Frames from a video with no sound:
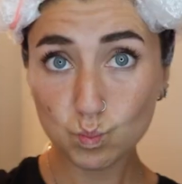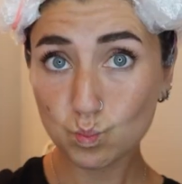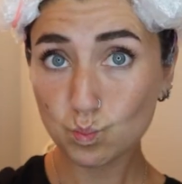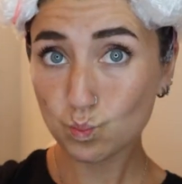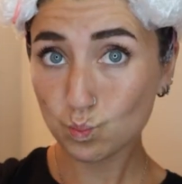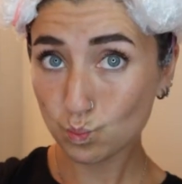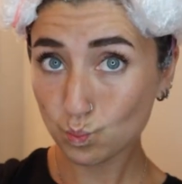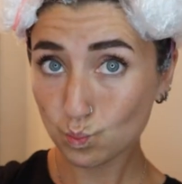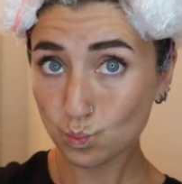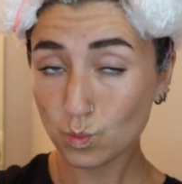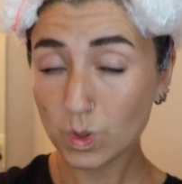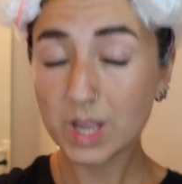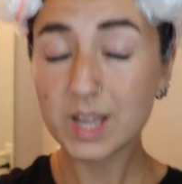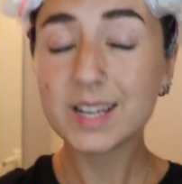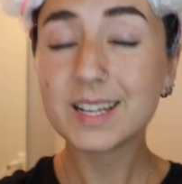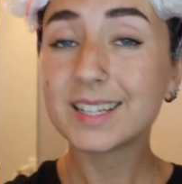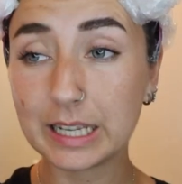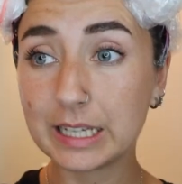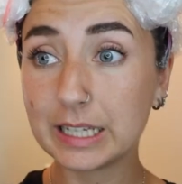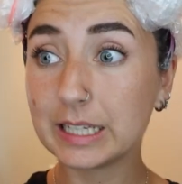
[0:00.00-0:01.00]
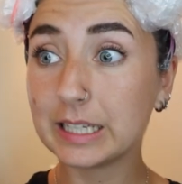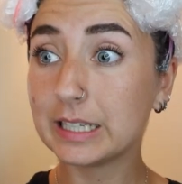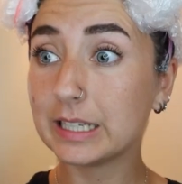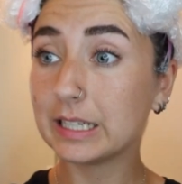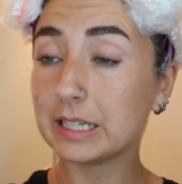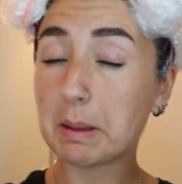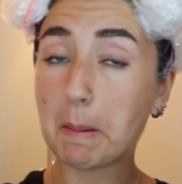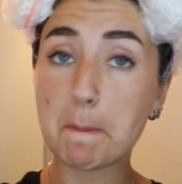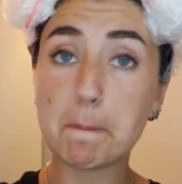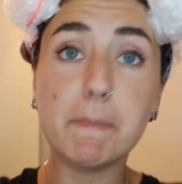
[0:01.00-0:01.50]
to leave it in
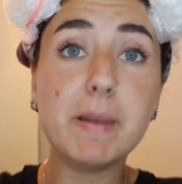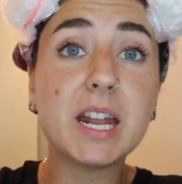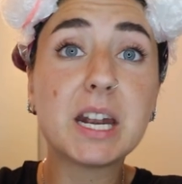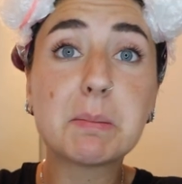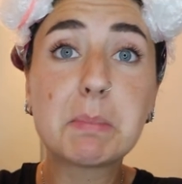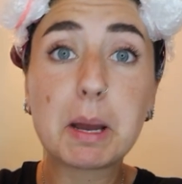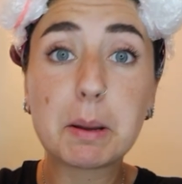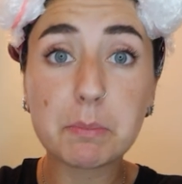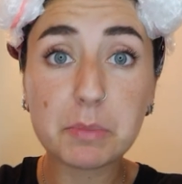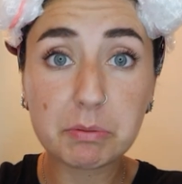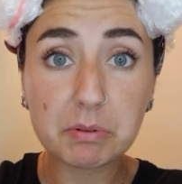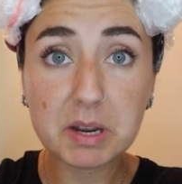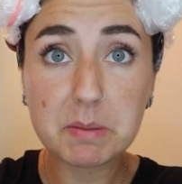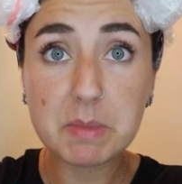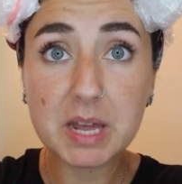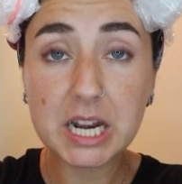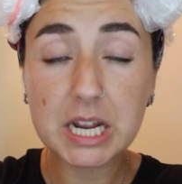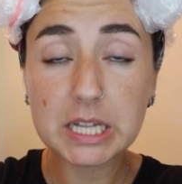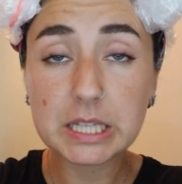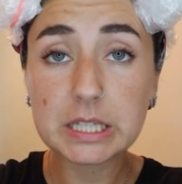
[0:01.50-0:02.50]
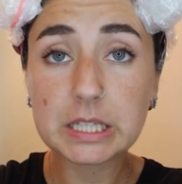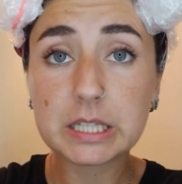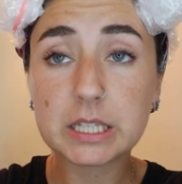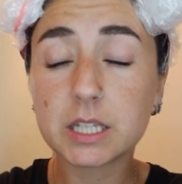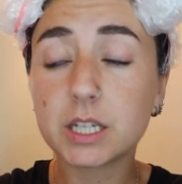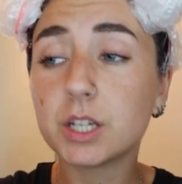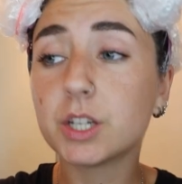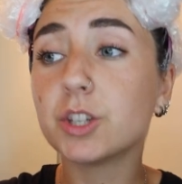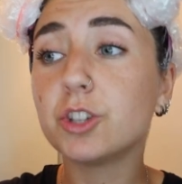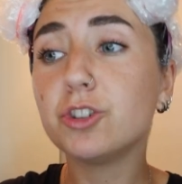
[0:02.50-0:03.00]
minimum three
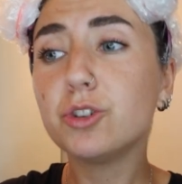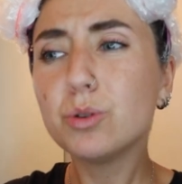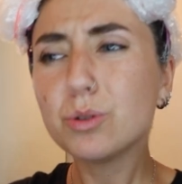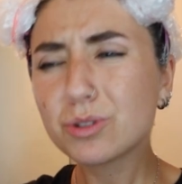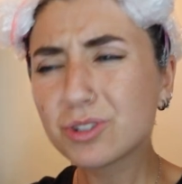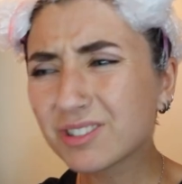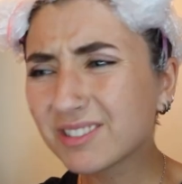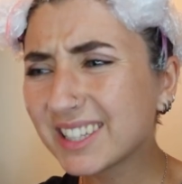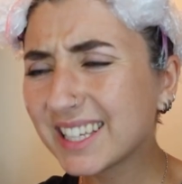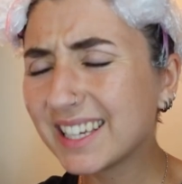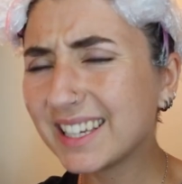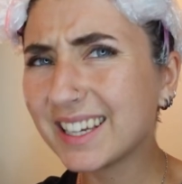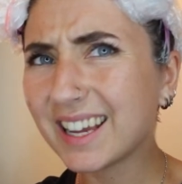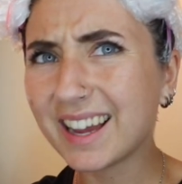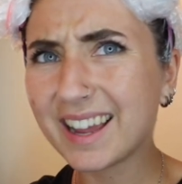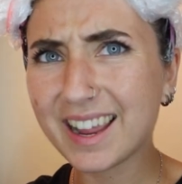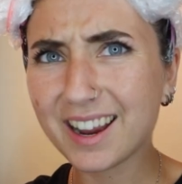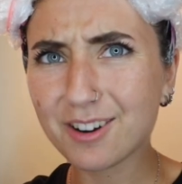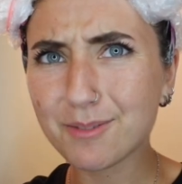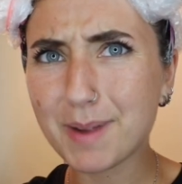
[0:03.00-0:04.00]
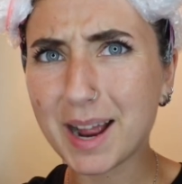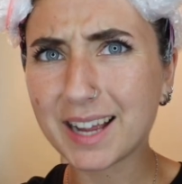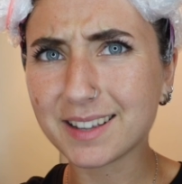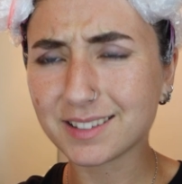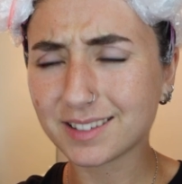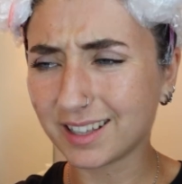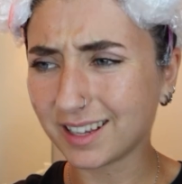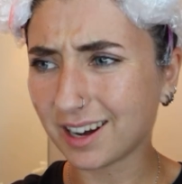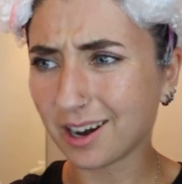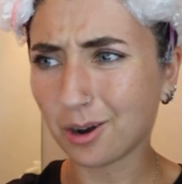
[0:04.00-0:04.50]
minutes. Usually a hair
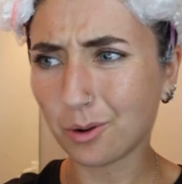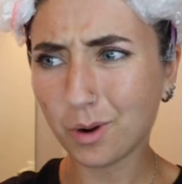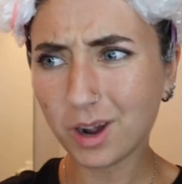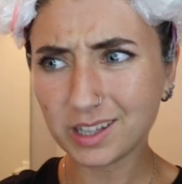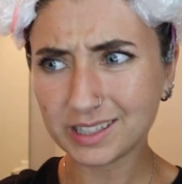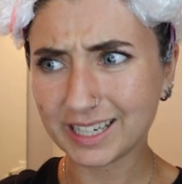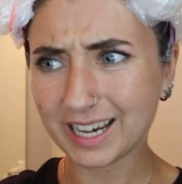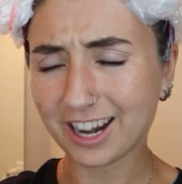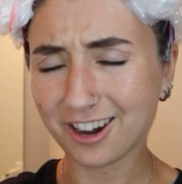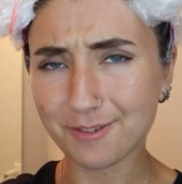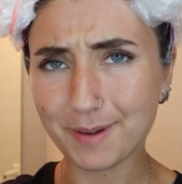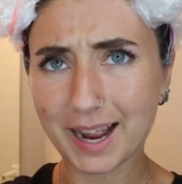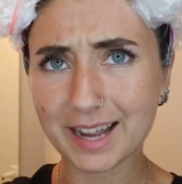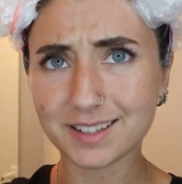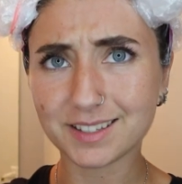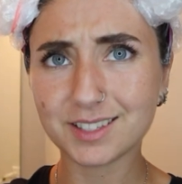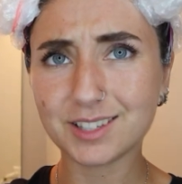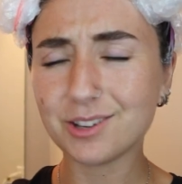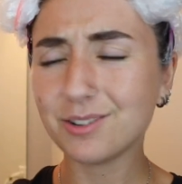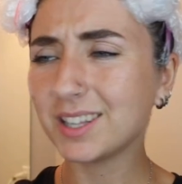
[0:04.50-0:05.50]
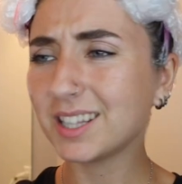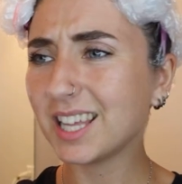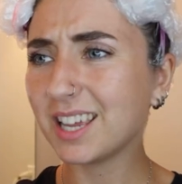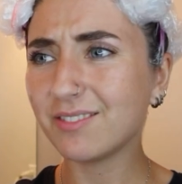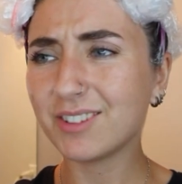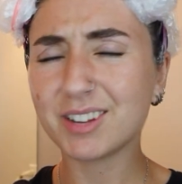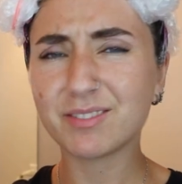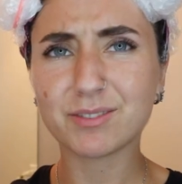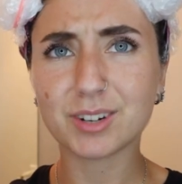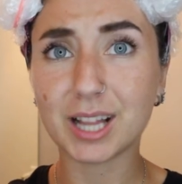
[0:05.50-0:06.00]
mask, like a quality hair mask, you can
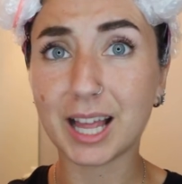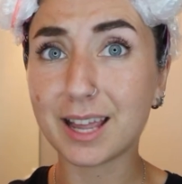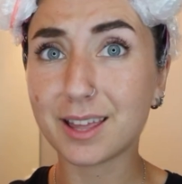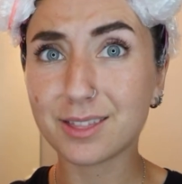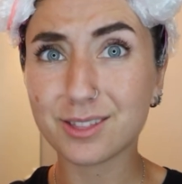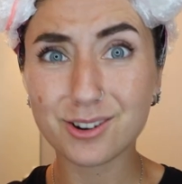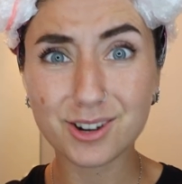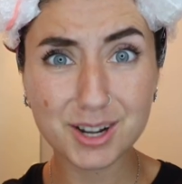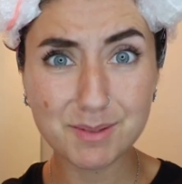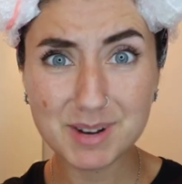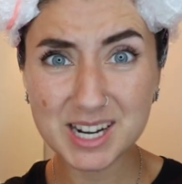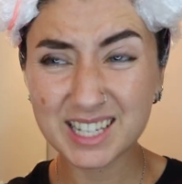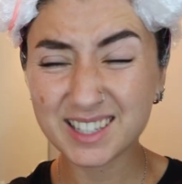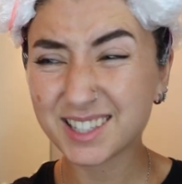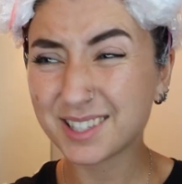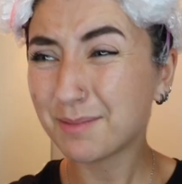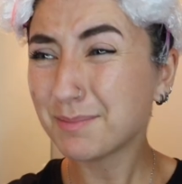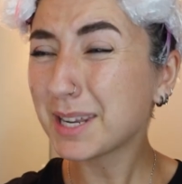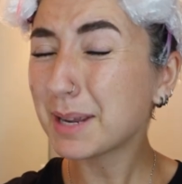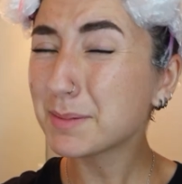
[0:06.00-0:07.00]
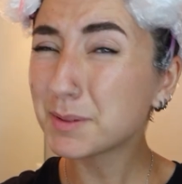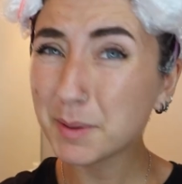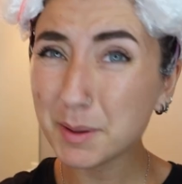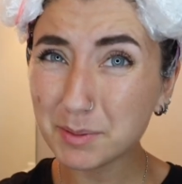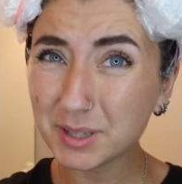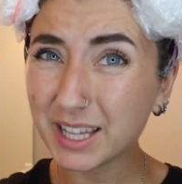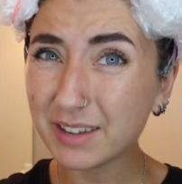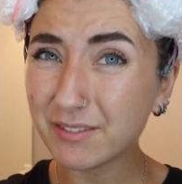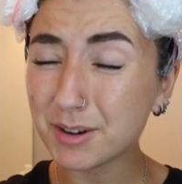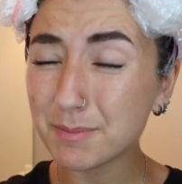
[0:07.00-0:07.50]
leave in for like thirty minutes. Sometimes
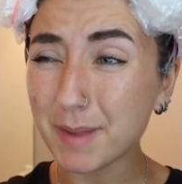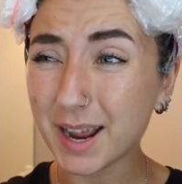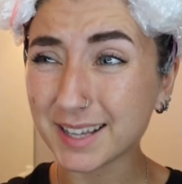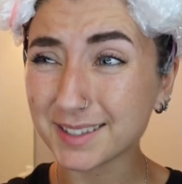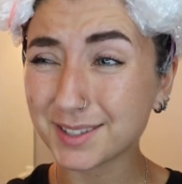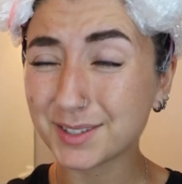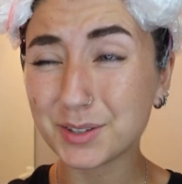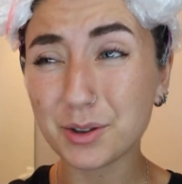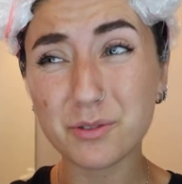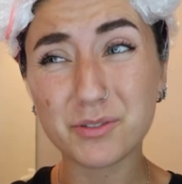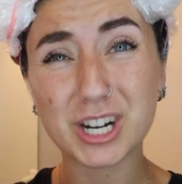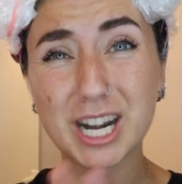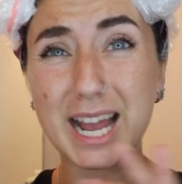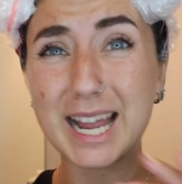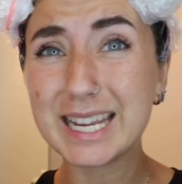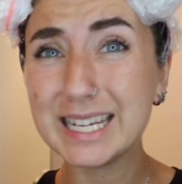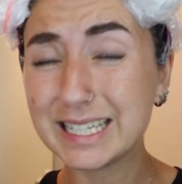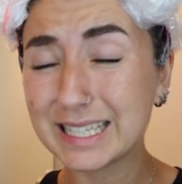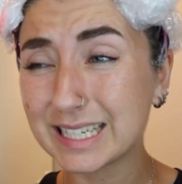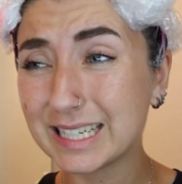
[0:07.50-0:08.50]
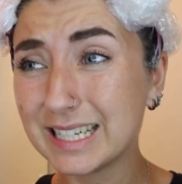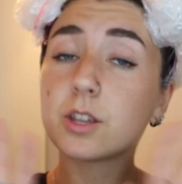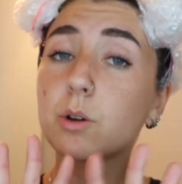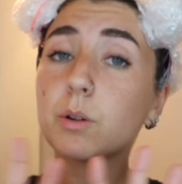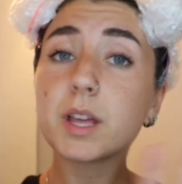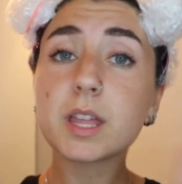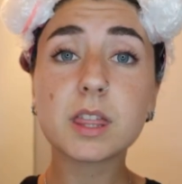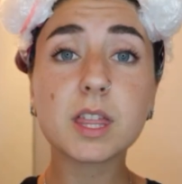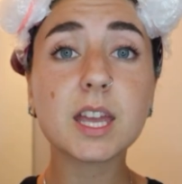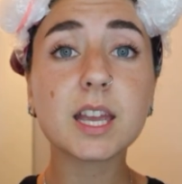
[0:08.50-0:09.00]
people leave in masks overnight. The
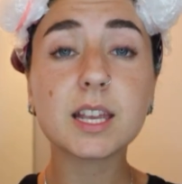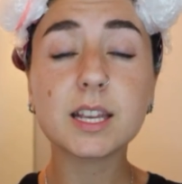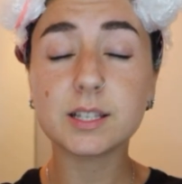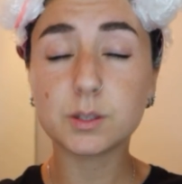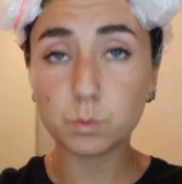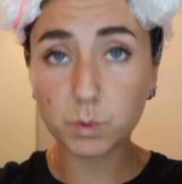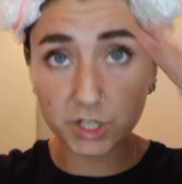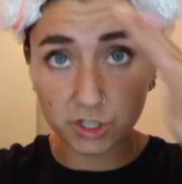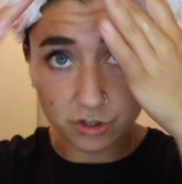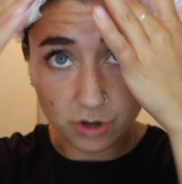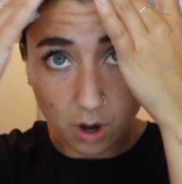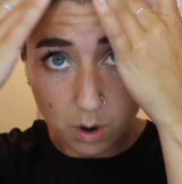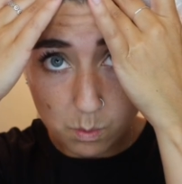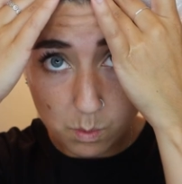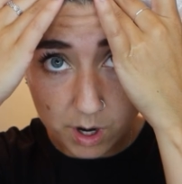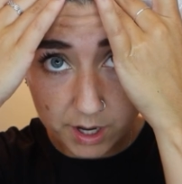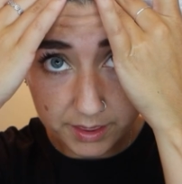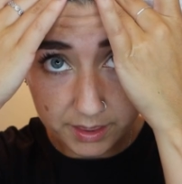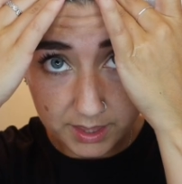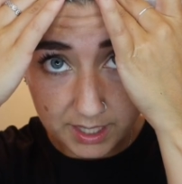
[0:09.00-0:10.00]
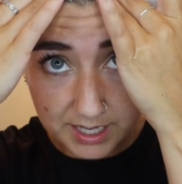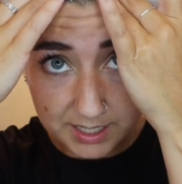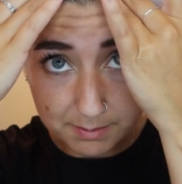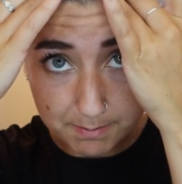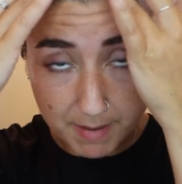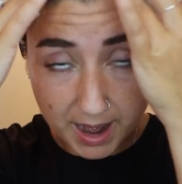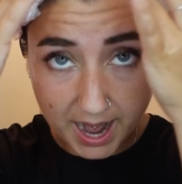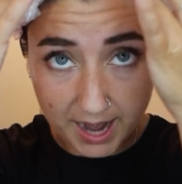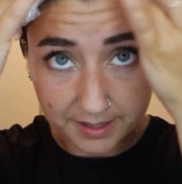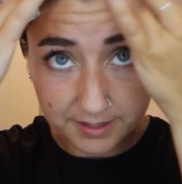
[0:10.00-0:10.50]
only thing is we don't want
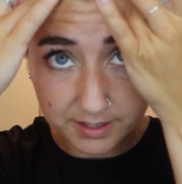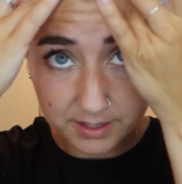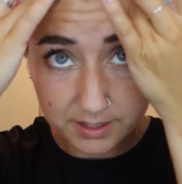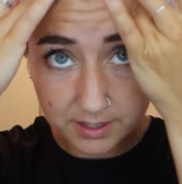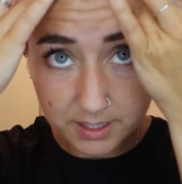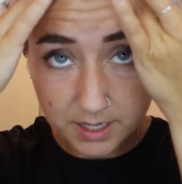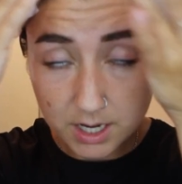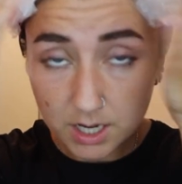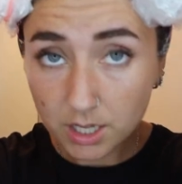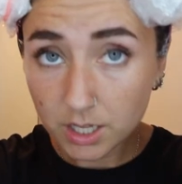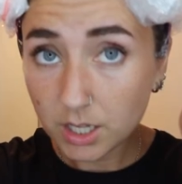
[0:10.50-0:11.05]
these masks